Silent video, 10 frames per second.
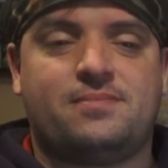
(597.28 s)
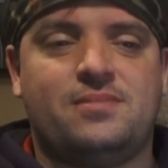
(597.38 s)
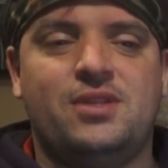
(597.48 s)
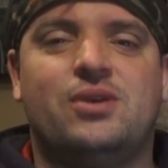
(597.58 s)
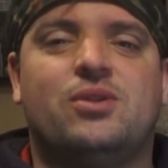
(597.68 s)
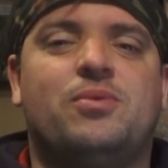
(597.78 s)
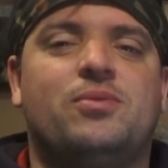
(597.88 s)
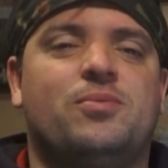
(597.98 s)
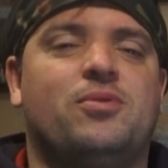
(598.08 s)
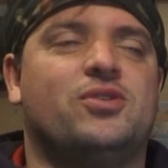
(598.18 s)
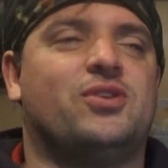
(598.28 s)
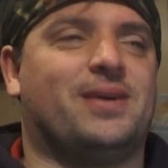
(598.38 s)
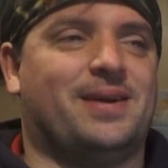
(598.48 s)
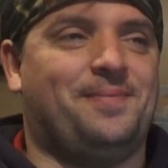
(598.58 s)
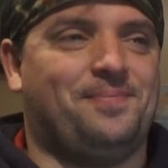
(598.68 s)
You know, the Moro
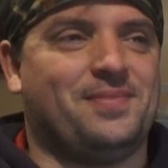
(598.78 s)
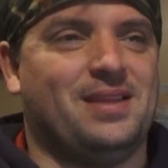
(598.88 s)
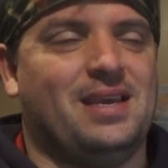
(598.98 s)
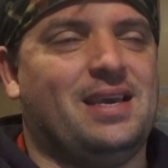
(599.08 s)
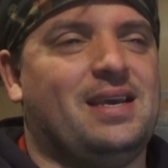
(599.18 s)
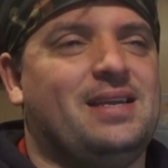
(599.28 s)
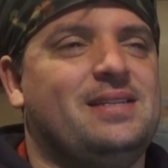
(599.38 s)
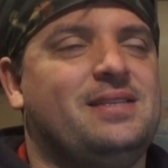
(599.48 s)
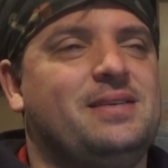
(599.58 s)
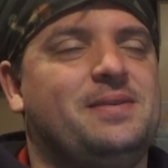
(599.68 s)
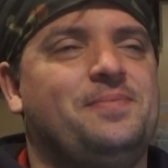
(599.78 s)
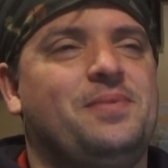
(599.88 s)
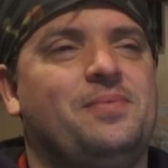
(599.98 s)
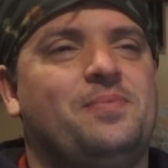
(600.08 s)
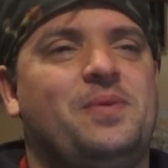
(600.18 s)
Saga, And
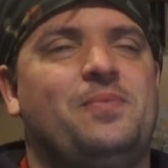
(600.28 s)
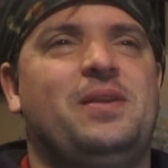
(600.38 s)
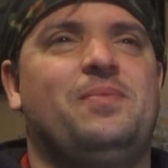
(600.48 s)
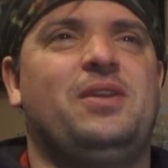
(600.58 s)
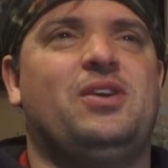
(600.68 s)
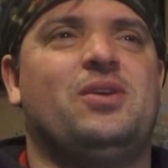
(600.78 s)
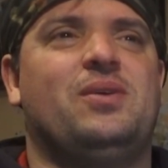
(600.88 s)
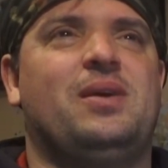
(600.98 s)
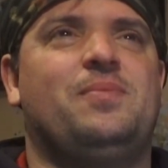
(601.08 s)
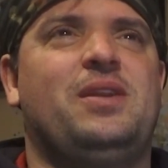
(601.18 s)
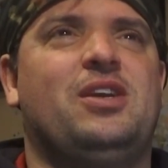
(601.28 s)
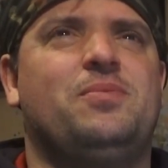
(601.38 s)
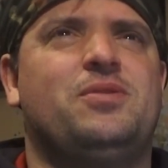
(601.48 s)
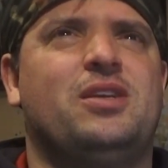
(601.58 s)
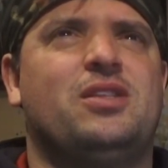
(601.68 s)
when it
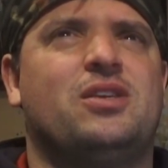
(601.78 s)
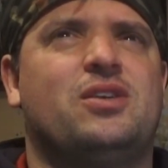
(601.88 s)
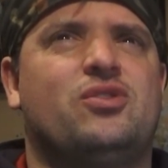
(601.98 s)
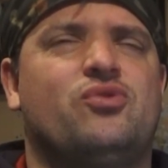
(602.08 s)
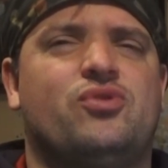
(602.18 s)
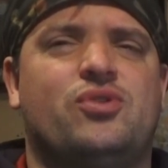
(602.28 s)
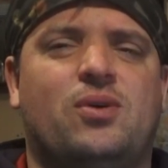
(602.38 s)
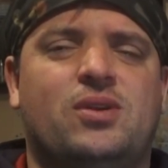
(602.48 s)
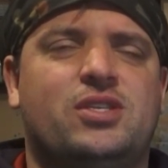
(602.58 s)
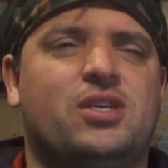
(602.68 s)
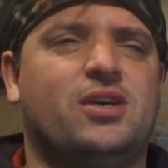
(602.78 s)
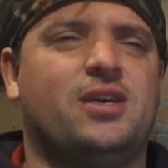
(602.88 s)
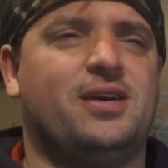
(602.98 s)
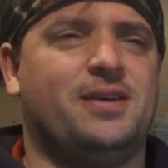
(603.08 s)
comes to like the Granola Saga,